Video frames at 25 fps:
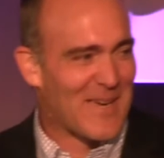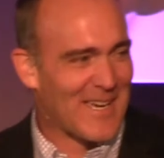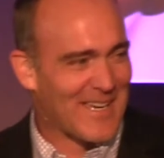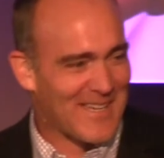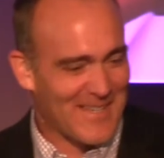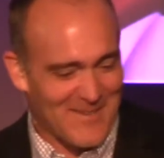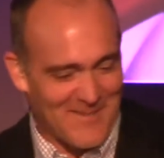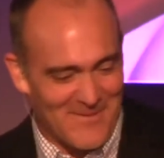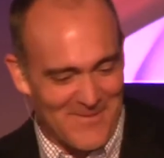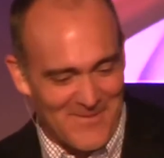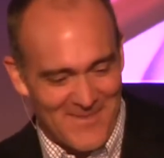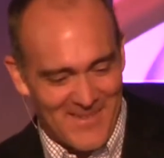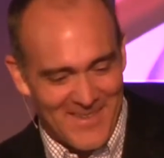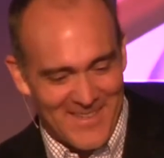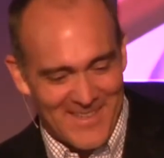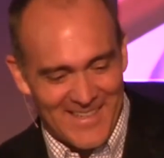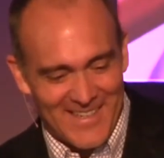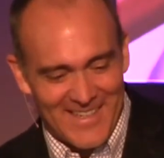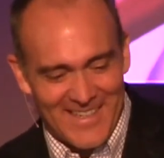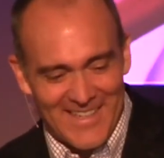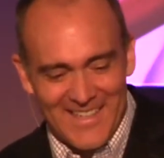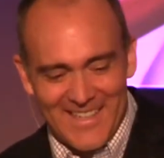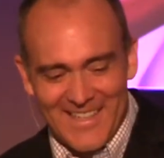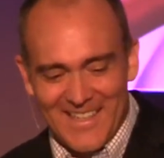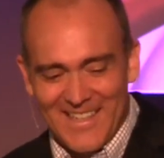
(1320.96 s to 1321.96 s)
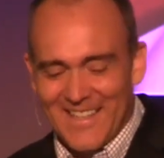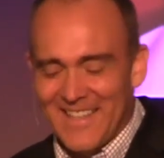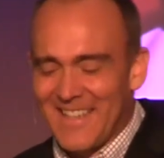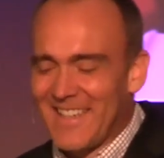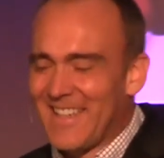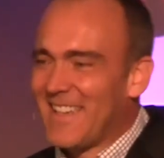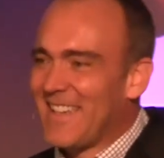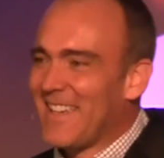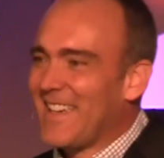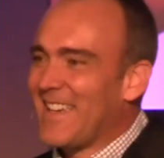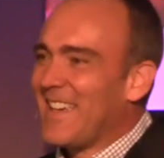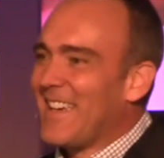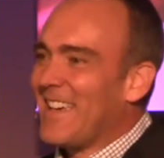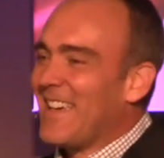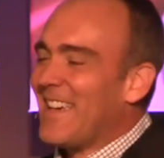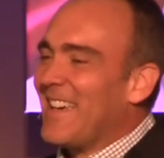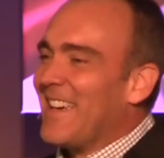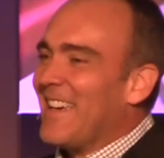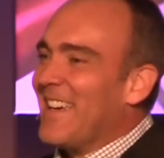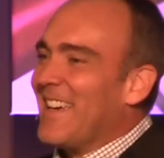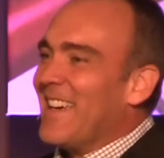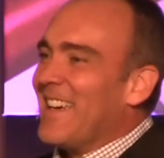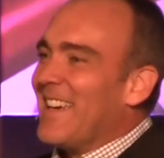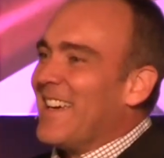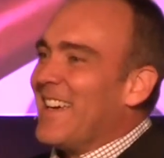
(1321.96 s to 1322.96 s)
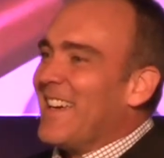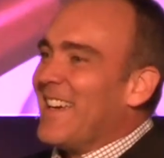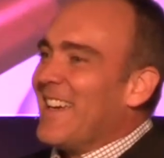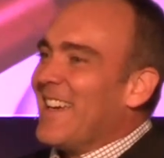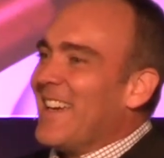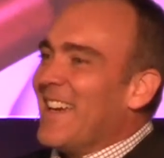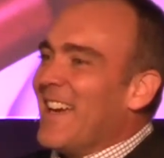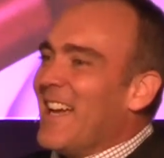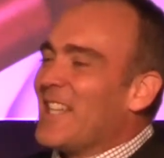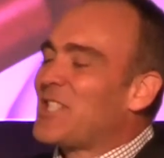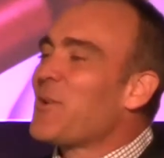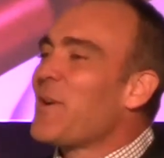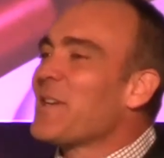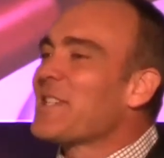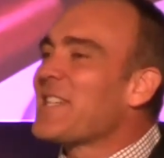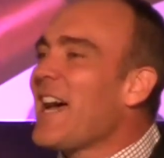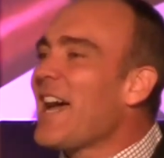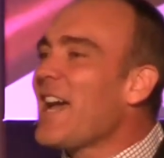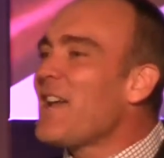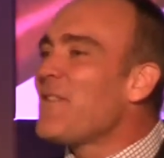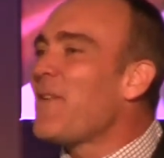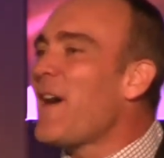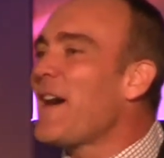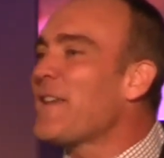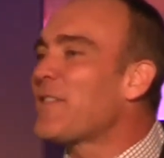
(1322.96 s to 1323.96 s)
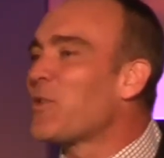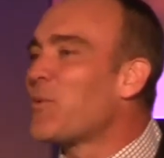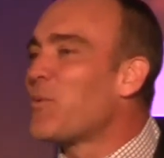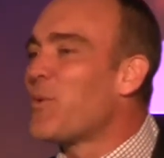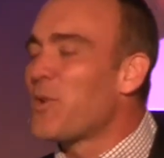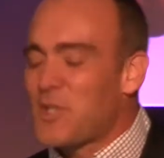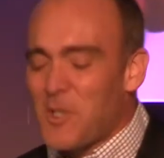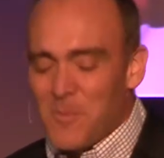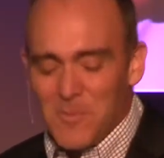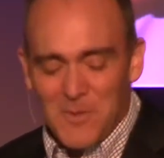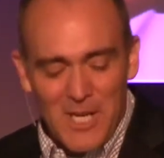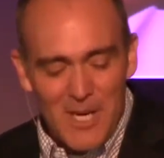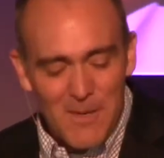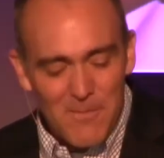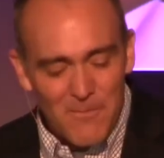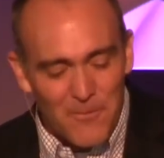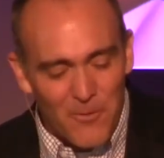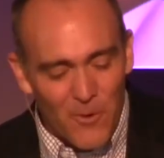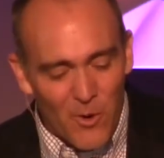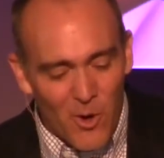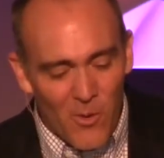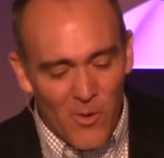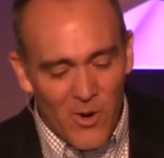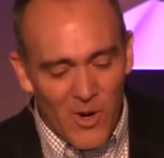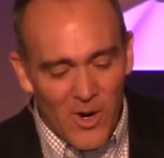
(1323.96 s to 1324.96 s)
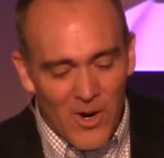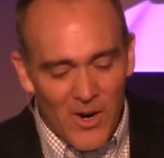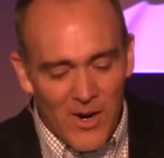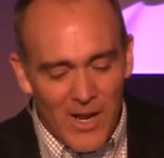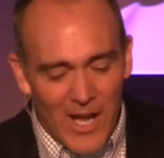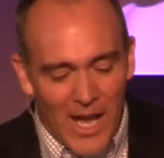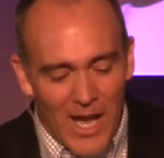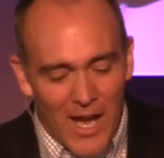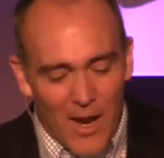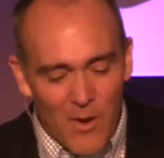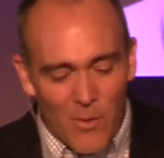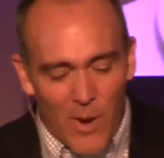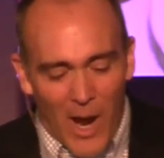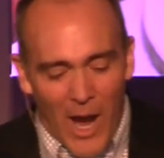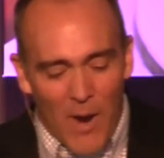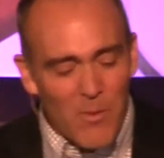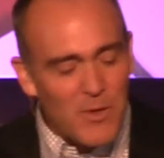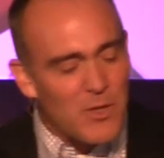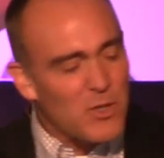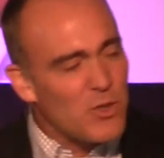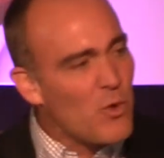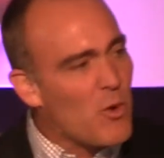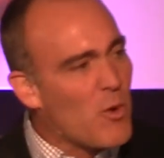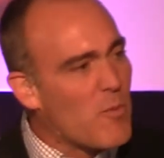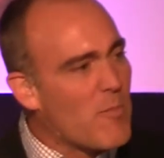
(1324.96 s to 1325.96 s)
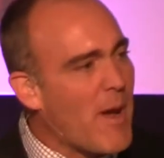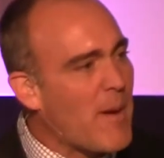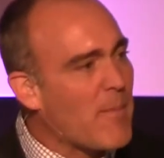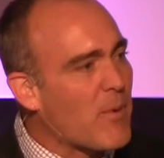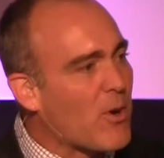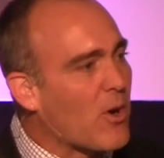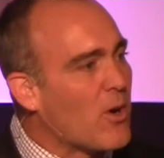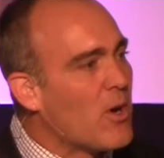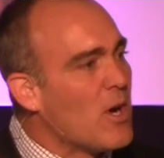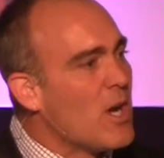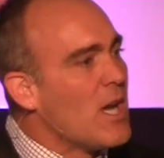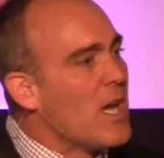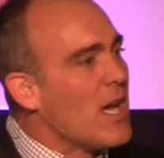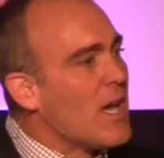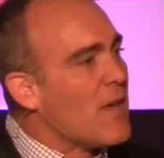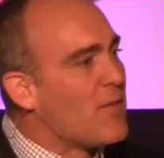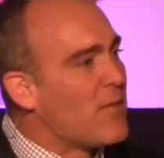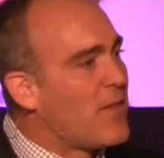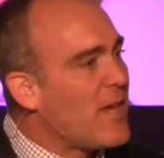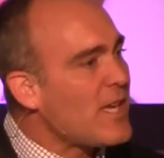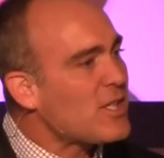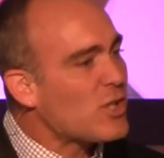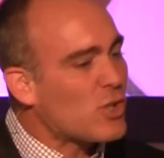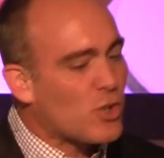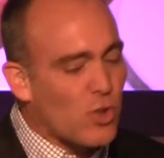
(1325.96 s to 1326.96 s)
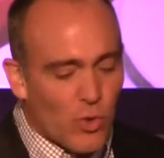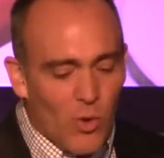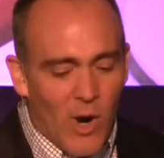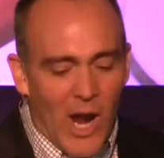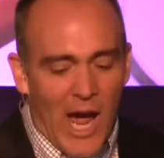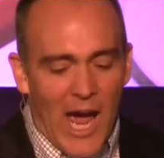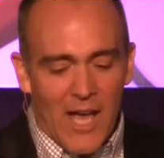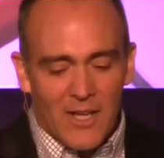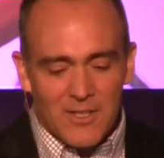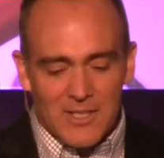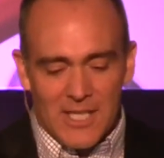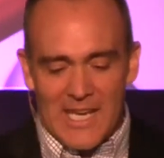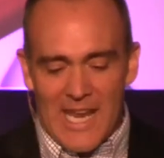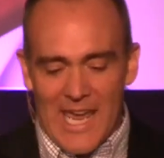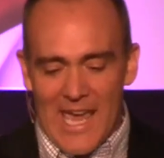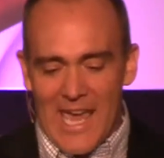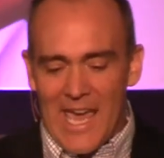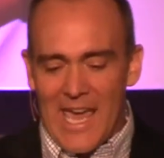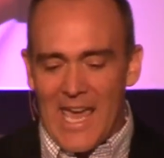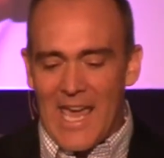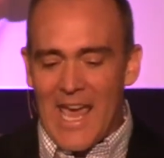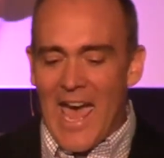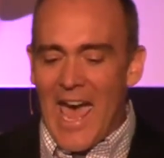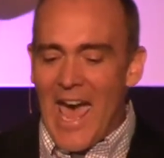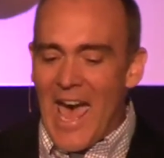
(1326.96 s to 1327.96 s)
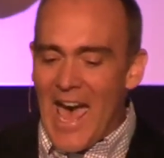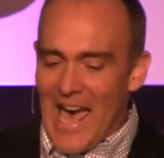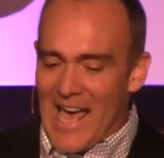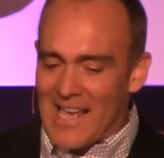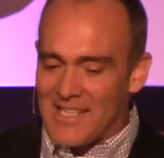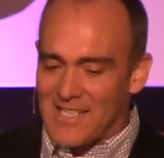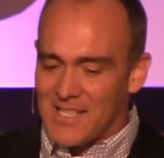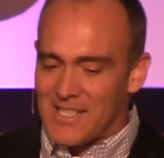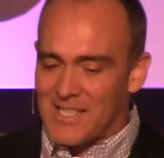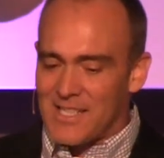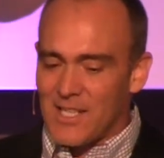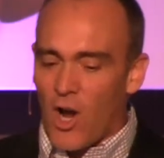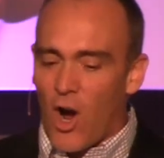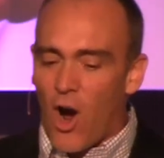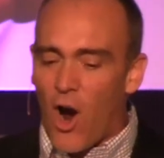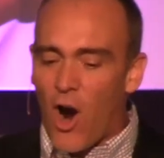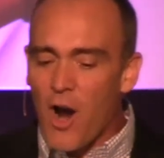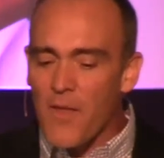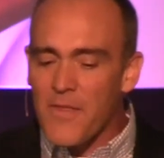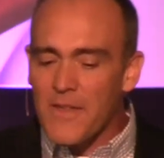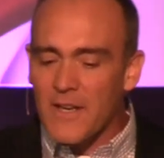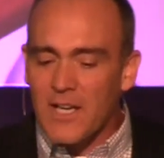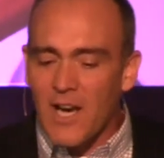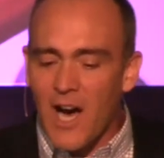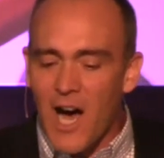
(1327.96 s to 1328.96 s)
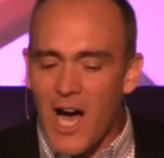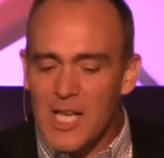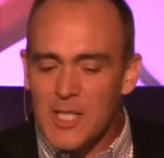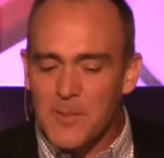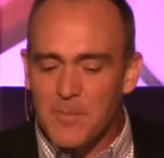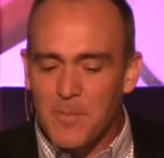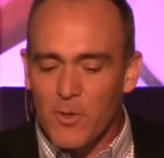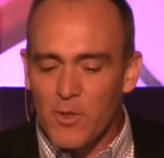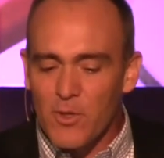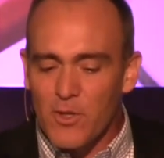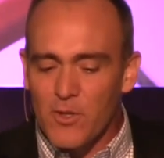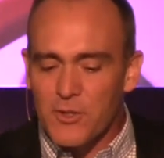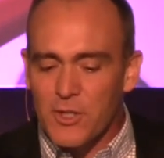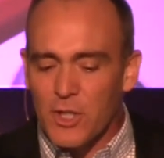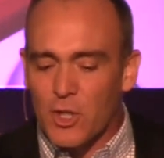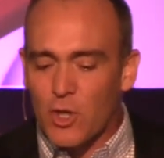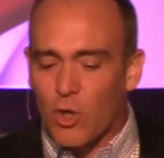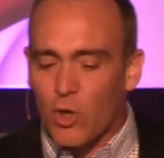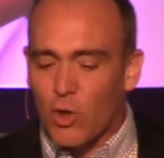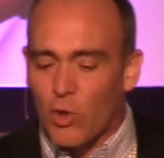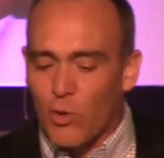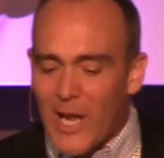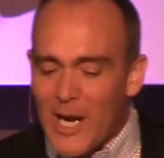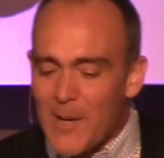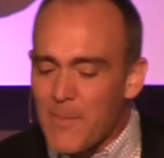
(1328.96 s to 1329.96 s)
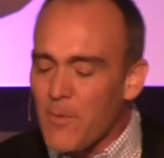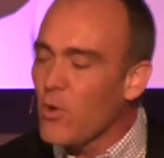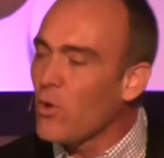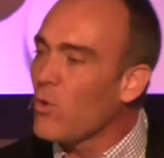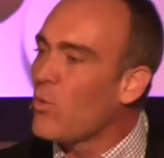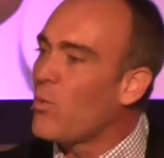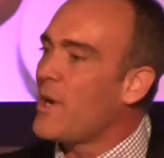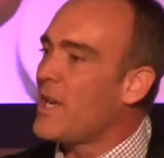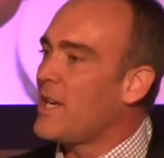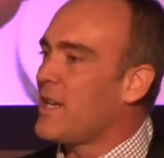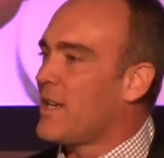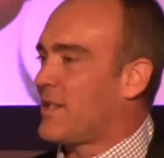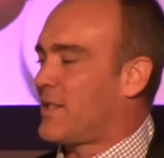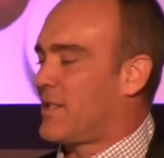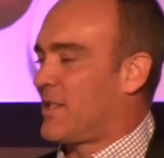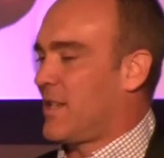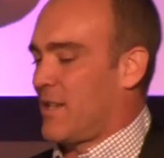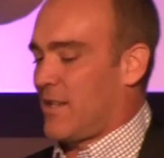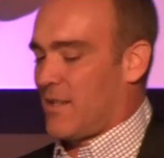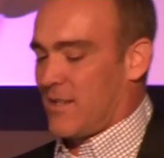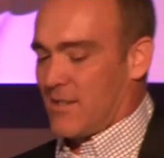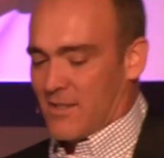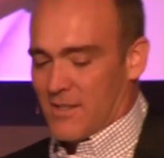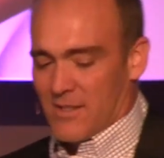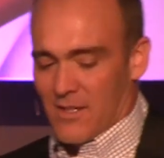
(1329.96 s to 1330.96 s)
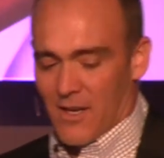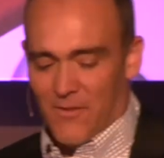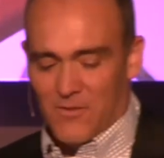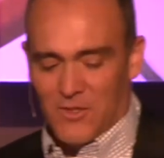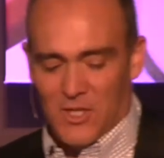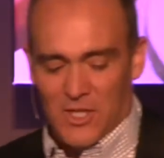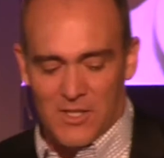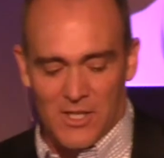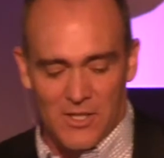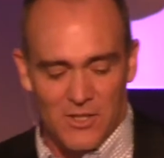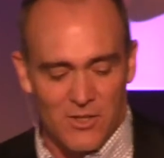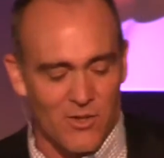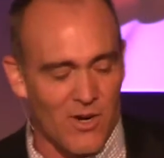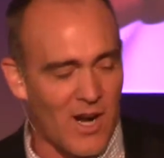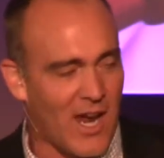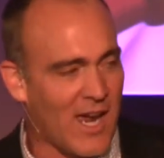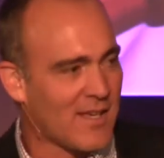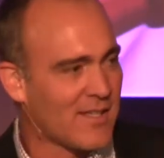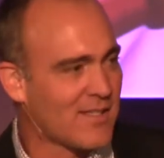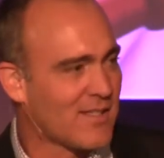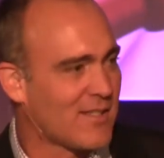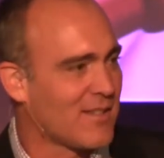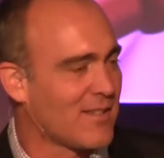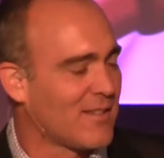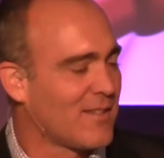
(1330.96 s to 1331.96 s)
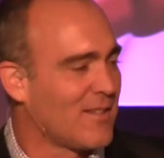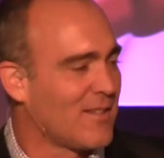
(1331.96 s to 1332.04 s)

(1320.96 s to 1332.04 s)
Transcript: And so, as I invite the worship team forward, I, I want you to remember this trial today asked Are the Gospels credible witnesses of Jesus Christ?